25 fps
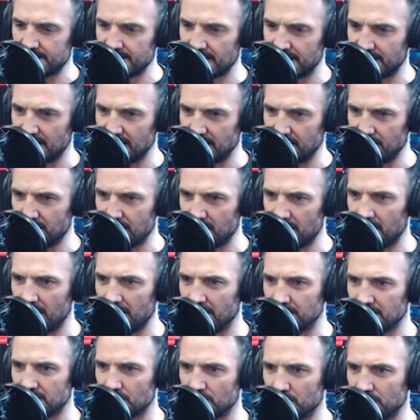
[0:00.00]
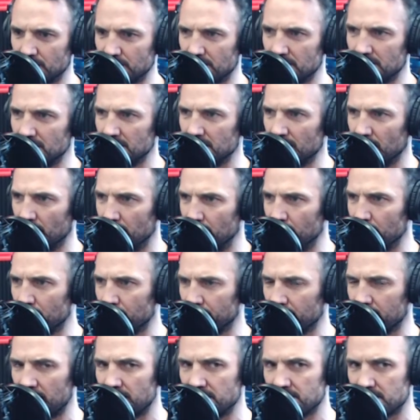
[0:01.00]
said that you can't sort of, if you're going
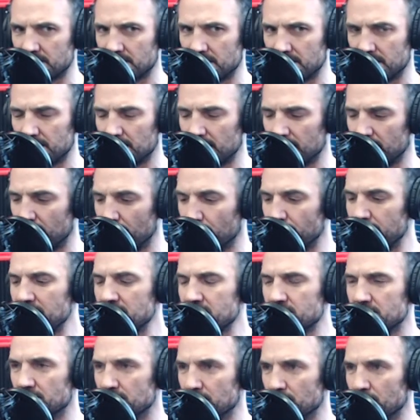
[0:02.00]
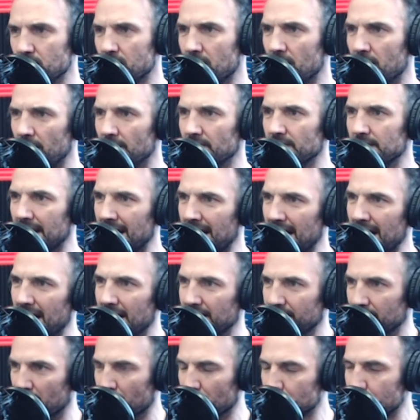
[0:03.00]
to go into the region, you can't
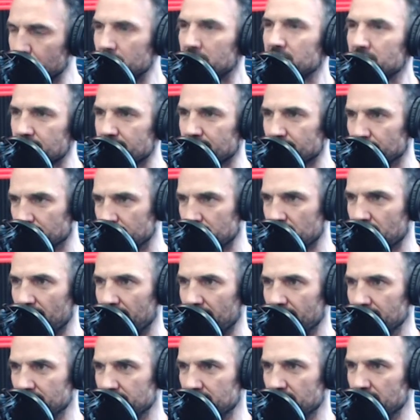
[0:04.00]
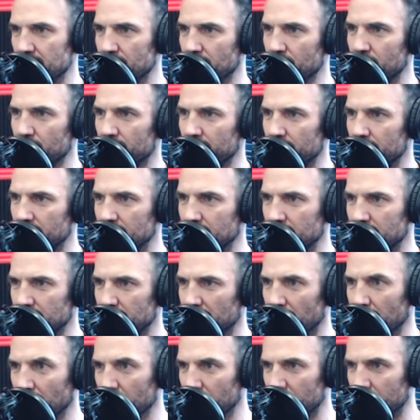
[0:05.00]
have a regional strategy. You've got to
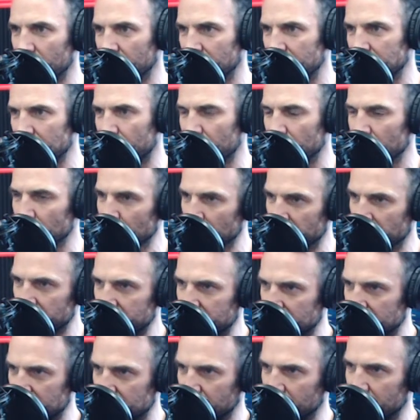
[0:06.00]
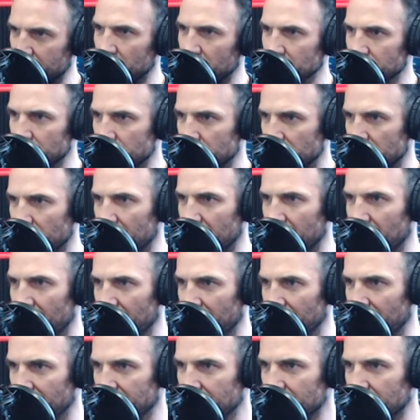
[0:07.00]
look at the different nuances of culture
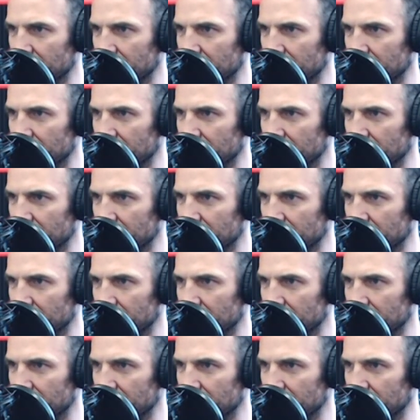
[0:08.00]
and